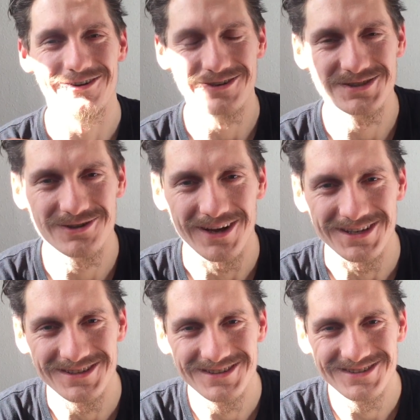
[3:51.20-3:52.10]
Or it's great.
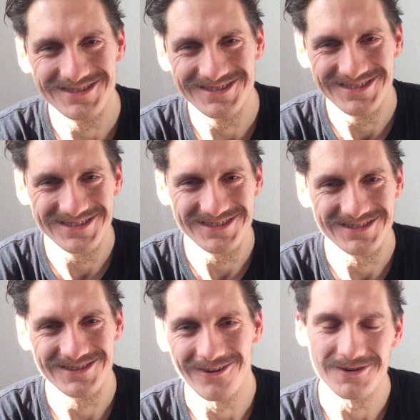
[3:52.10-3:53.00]

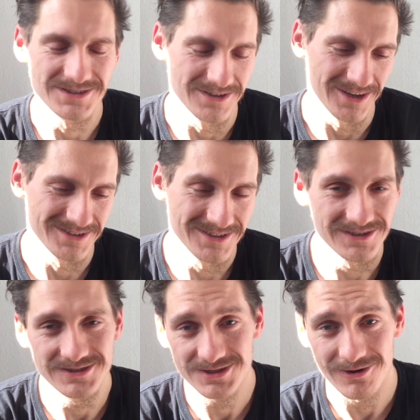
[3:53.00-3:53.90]
Or it's not.
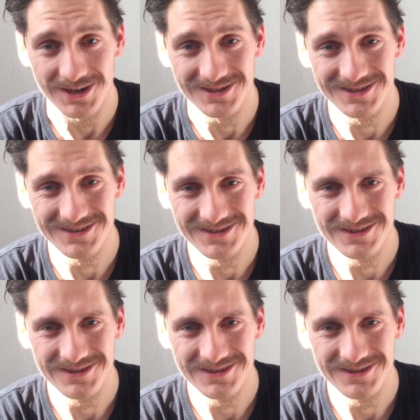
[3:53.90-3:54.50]
It's great.